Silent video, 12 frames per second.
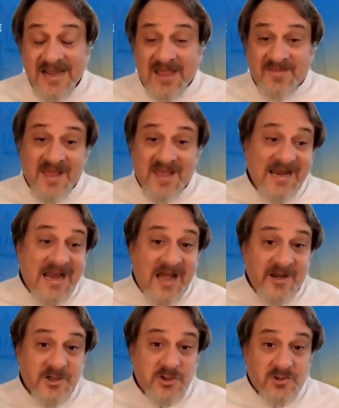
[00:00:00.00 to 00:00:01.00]
And then I got
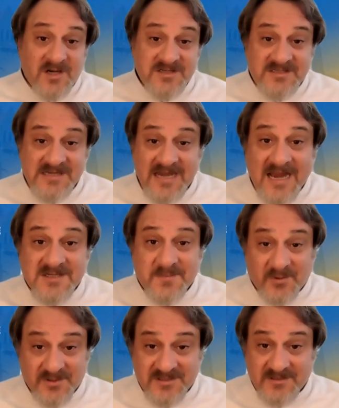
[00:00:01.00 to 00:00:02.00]
to trust the
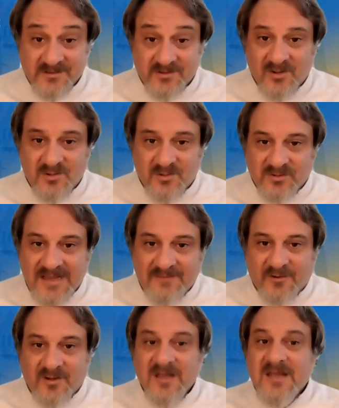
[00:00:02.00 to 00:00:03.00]
experts at the local
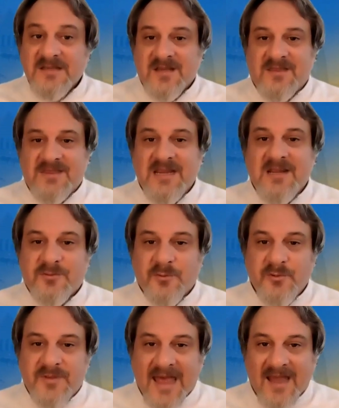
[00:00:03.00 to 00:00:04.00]
level to think
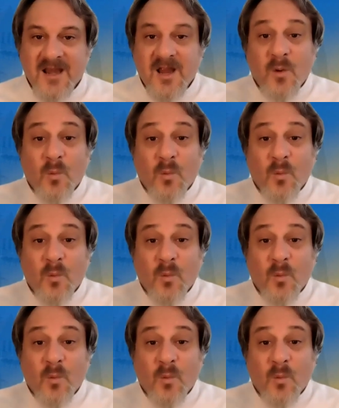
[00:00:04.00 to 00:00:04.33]
through that,